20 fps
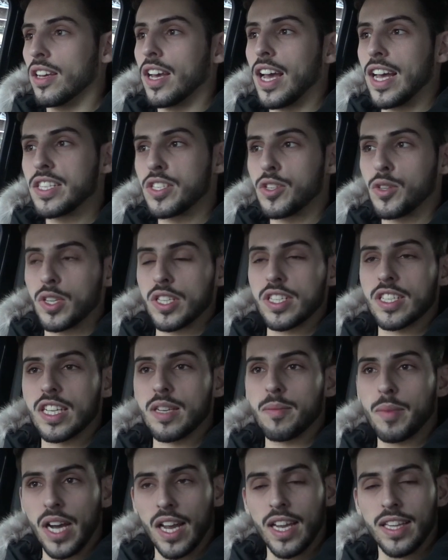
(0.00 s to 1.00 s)
As you can see
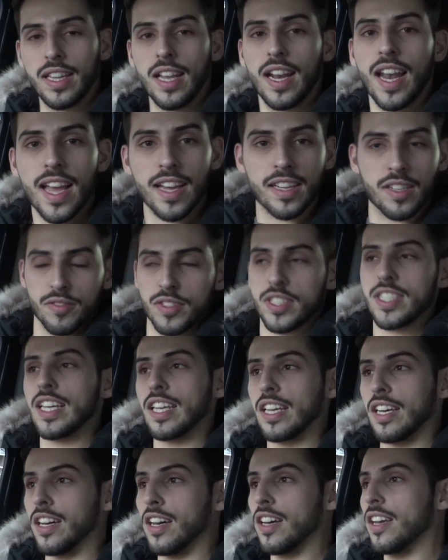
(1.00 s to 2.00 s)
by the lack of
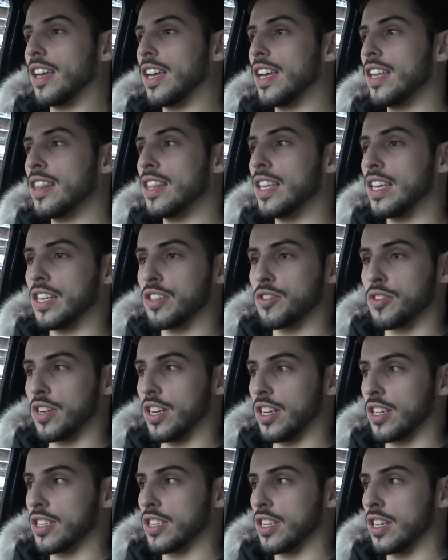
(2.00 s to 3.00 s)
Singer in the
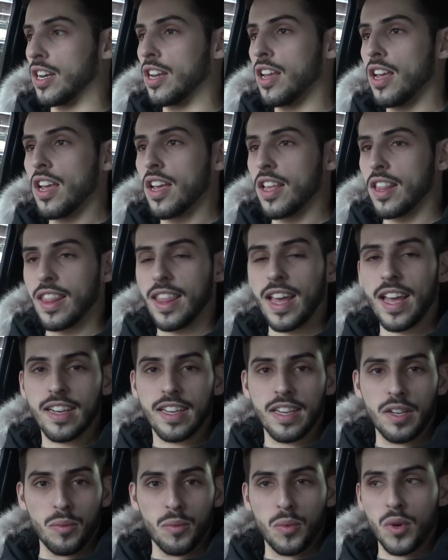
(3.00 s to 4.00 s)
introduction, that
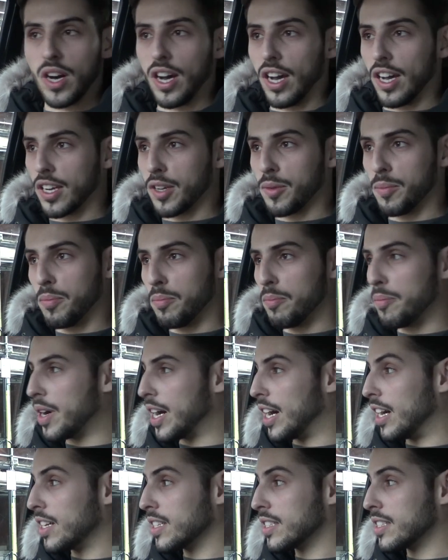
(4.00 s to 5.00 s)
didn't work,
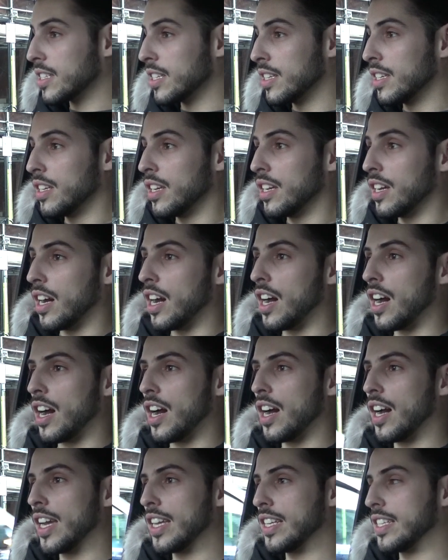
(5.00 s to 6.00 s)
but
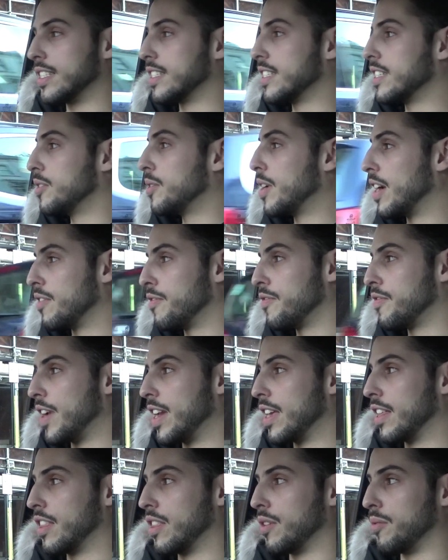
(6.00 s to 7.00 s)
I still have
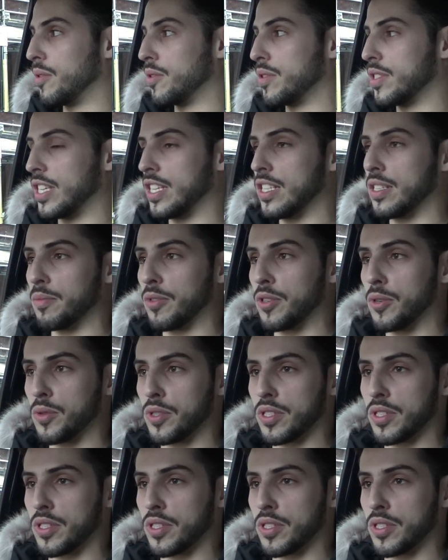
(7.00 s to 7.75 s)
faith that we'll see some cool